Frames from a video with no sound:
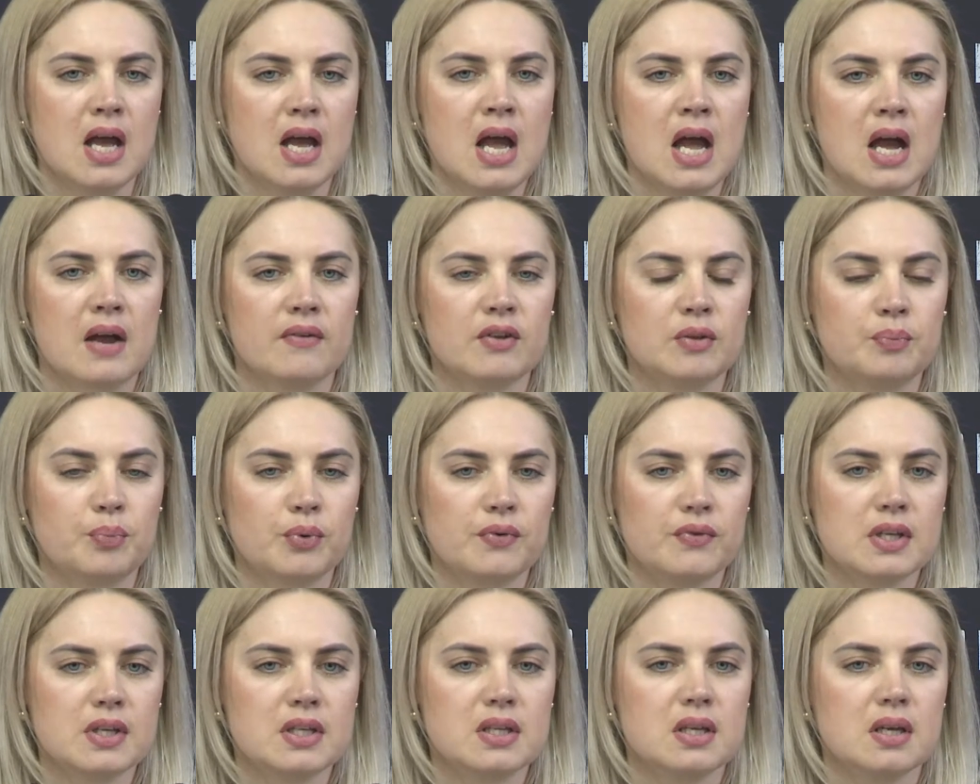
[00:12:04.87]
We
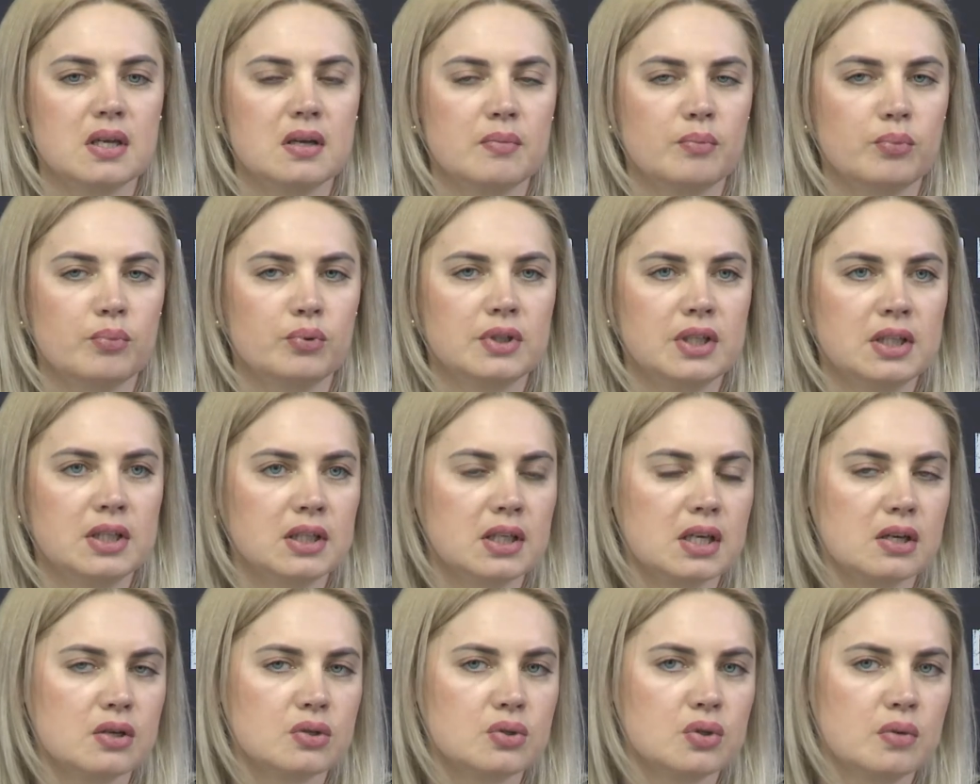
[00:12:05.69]
provided
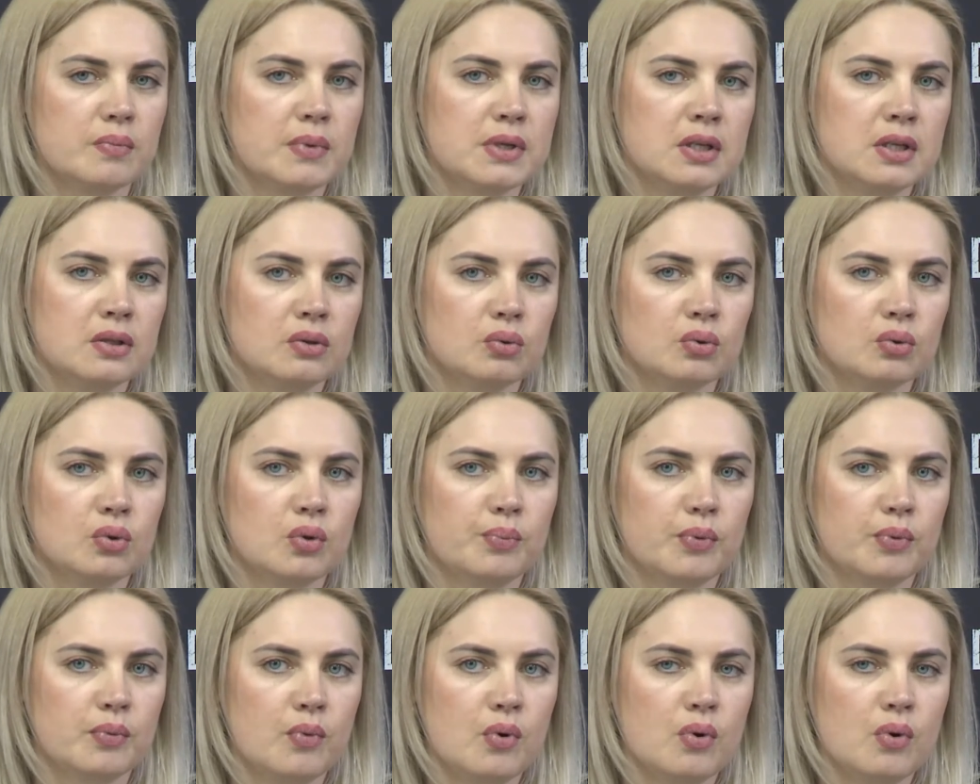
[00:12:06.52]
accommodation to
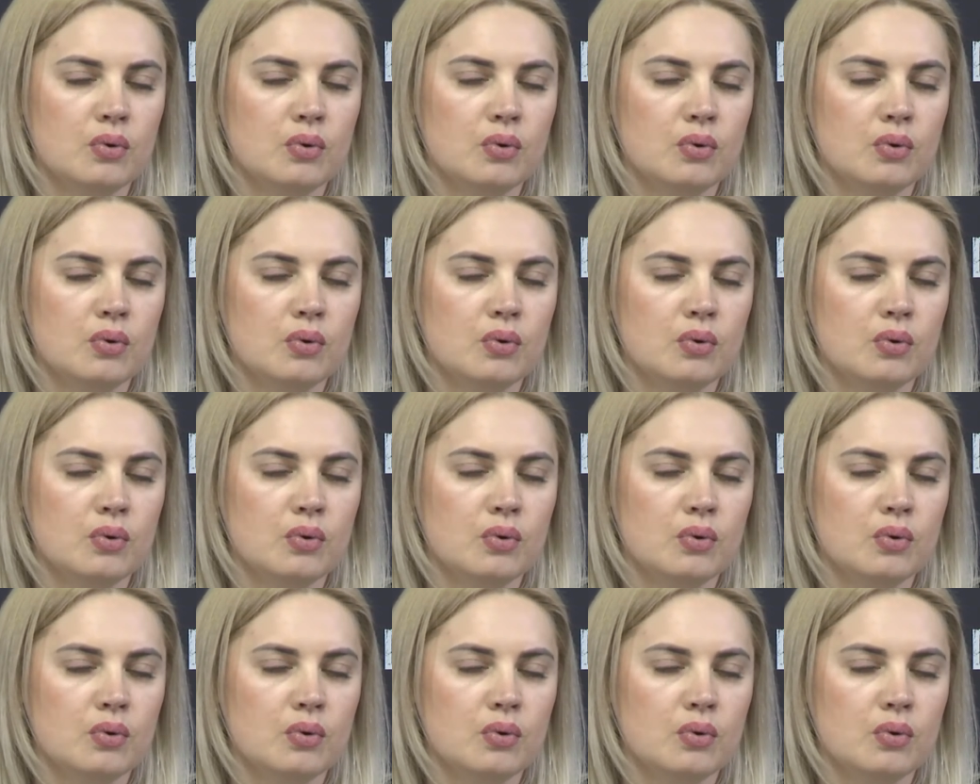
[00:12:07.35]
them.